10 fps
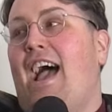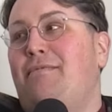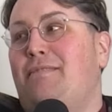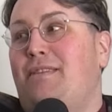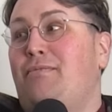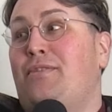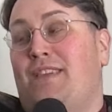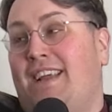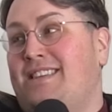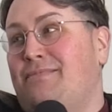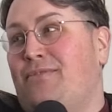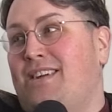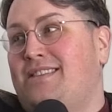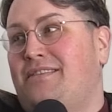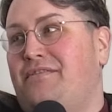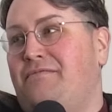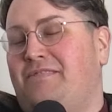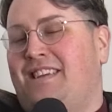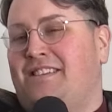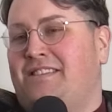I mean, people think it's impressive
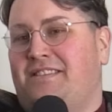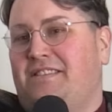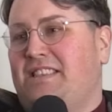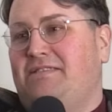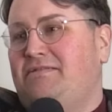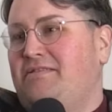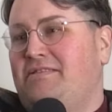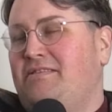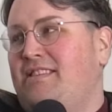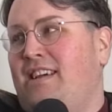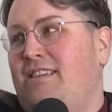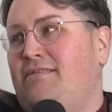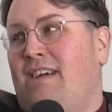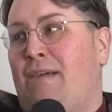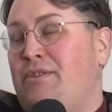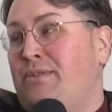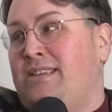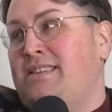because I'm doing